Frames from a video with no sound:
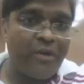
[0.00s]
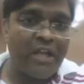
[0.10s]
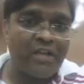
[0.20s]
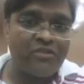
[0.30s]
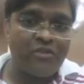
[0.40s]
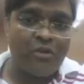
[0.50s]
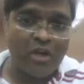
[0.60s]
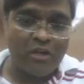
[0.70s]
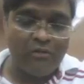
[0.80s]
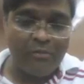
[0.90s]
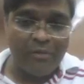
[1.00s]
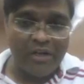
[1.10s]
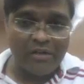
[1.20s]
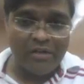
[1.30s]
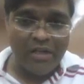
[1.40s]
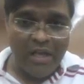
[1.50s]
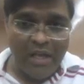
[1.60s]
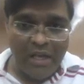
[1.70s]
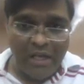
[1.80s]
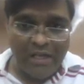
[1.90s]
optic axis of quarter wave plate
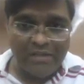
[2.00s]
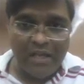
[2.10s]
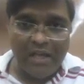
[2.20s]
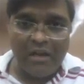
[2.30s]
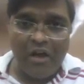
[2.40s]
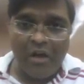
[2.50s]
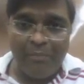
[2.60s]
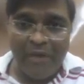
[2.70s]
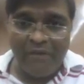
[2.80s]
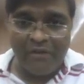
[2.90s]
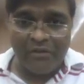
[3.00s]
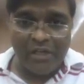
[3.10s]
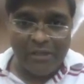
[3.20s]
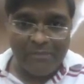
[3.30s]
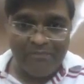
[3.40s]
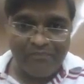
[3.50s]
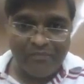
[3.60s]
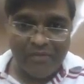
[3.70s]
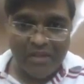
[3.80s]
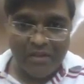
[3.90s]
is along P1 only.
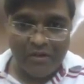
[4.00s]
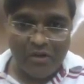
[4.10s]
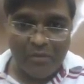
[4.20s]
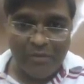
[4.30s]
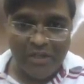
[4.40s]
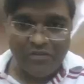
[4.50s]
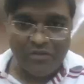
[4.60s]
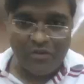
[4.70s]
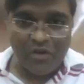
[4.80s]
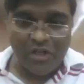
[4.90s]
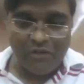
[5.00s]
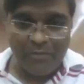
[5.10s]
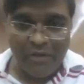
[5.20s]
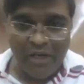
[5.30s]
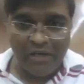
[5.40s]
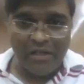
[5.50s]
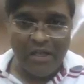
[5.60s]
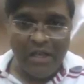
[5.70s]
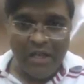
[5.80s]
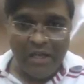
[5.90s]
Optic axis of quarter wave
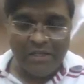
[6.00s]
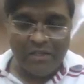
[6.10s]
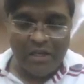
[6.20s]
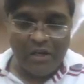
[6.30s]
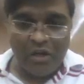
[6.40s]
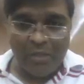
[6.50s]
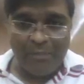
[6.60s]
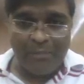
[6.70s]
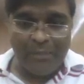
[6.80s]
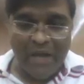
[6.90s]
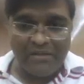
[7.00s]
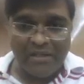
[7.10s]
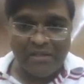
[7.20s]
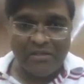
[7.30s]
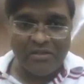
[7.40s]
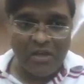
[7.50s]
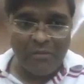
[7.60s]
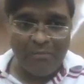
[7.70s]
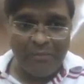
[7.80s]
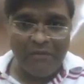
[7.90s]
plate is along the pass axis
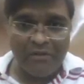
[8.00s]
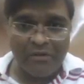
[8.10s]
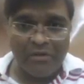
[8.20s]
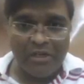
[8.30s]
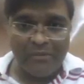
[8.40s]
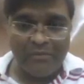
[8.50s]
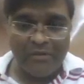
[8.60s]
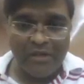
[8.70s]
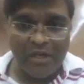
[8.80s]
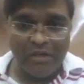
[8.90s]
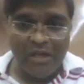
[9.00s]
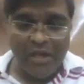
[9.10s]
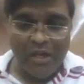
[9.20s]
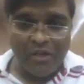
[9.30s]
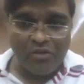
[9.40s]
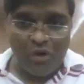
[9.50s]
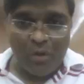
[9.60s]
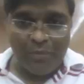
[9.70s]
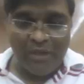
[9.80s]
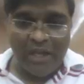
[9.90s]
of P1 only. Right.
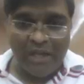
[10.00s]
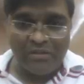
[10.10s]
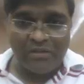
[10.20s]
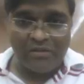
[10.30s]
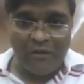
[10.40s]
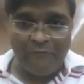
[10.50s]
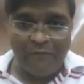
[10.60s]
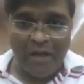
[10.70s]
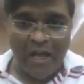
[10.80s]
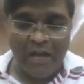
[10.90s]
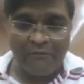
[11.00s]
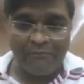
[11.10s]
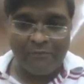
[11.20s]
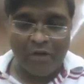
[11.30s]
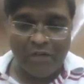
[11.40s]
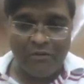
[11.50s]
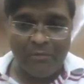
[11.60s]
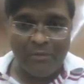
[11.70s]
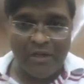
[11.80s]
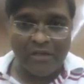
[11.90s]
So optic axis of half quarter
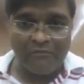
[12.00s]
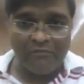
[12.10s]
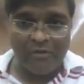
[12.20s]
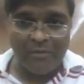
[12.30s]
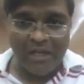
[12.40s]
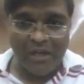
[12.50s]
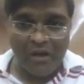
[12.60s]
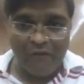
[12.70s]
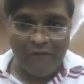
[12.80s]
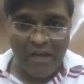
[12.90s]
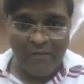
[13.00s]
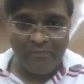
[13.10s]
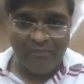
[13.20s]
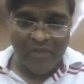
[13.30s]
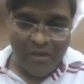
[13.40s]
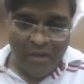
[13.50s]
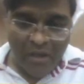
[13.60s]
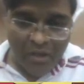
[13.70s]
wave plate will be along Y.